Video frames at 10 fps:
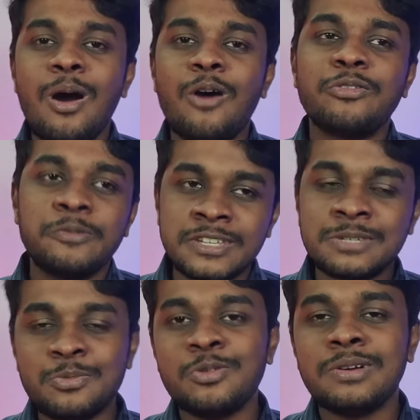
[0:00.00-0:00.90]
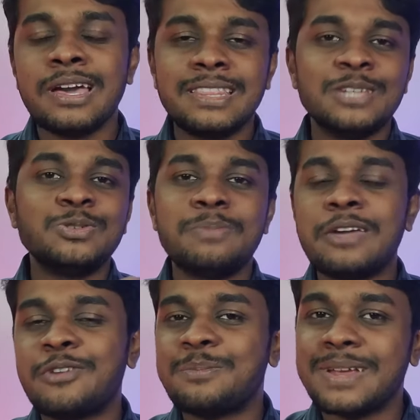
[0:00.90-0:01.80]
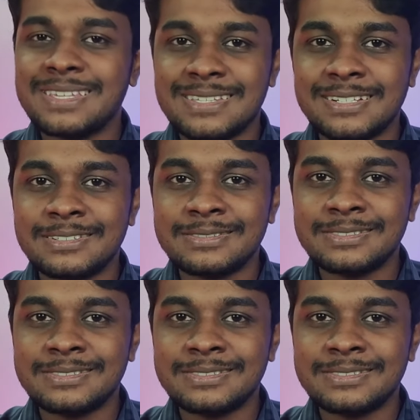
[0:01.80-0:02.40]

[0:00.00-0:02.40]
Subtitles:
of which book they should buy for medicine.